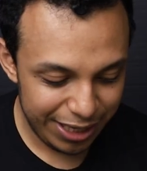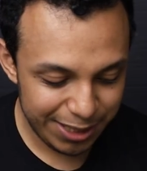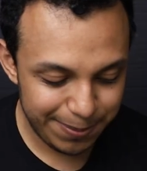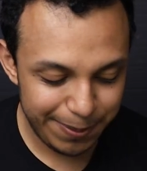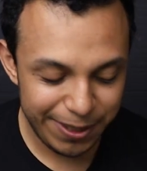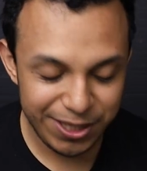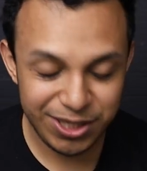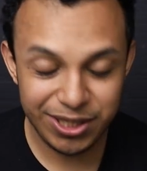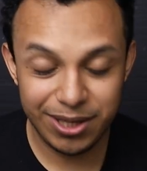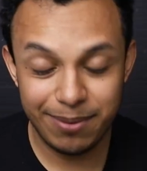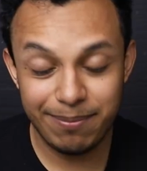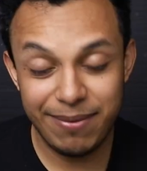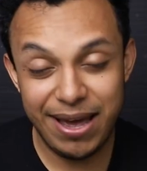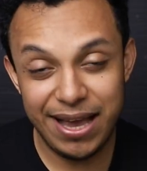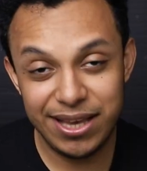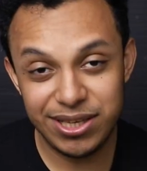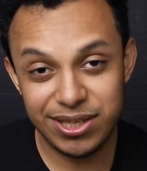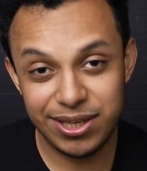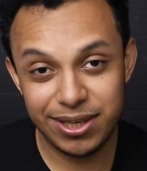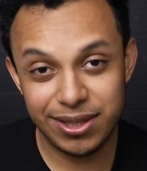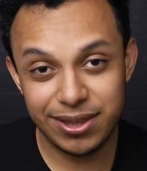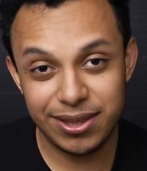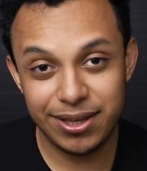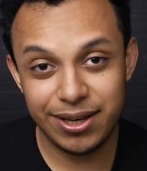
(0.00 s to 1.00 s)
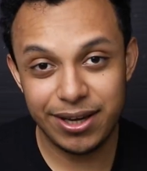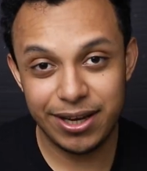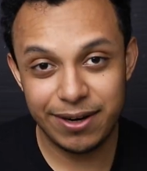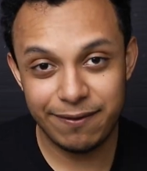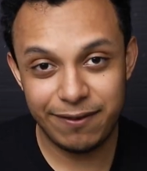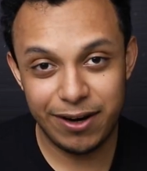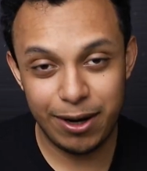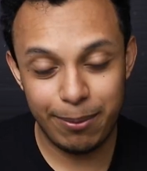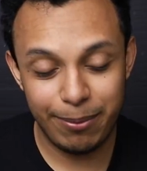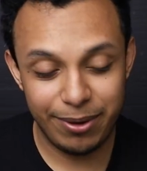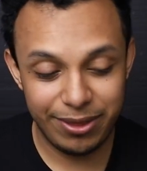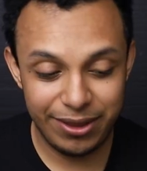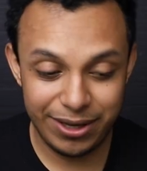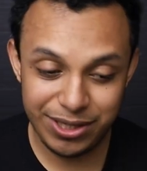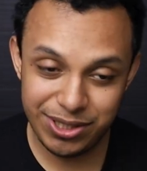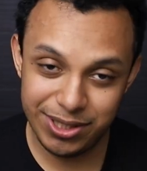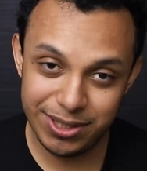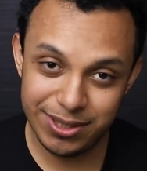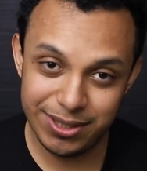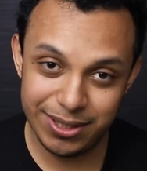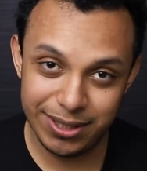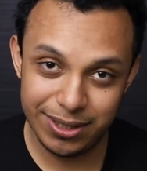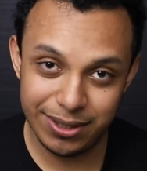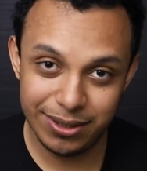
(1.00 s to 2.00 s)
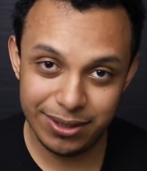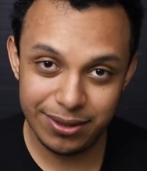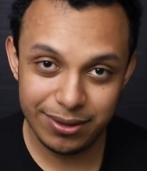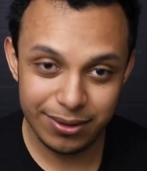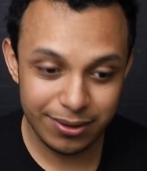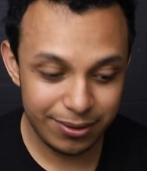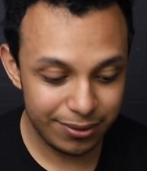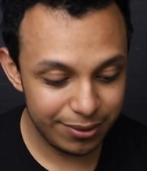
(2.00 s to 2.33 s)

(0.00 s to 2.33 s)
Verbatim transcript: especially matching the environment that she's in.